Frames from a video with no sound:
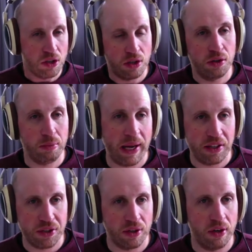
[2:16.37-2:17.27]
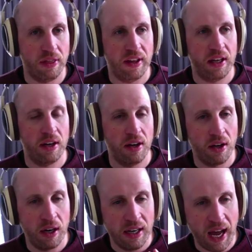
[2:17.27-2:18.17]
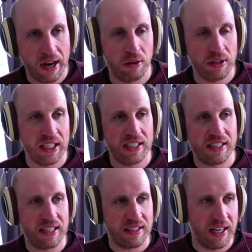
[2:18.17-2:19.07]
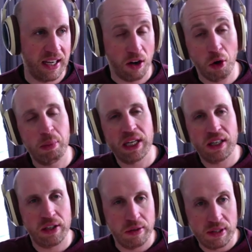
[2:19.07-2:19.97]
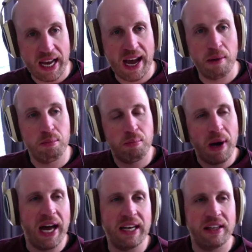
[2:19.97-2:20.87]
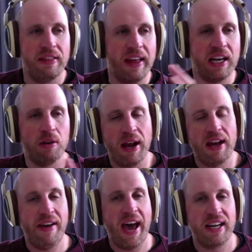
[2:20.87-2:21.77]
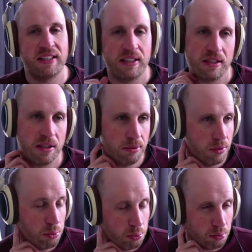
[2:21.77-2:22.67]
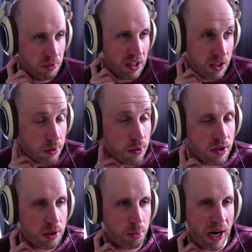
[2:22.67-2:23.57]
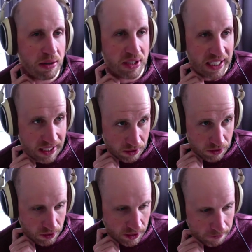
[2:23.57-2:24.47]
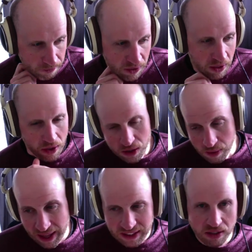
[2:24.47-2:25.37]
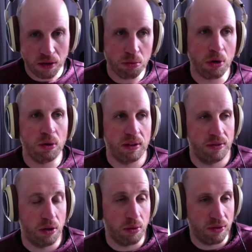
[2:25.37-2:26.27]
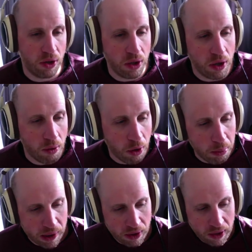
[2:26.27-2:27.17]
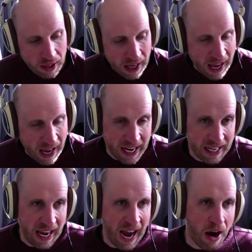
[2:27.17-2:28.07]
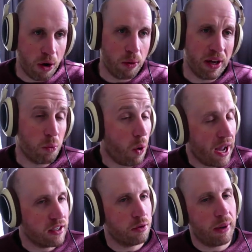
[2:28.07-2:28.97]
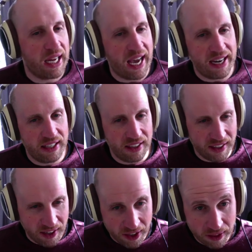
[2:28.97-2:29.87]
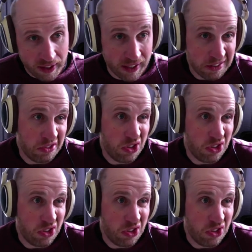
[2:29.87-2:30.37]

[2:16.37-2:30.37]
to make sure that not only does that site open in a new tab, but they don't have access to the user's browsing history. So that's the role of no referrer, no opener, and how and why you might add it on a link,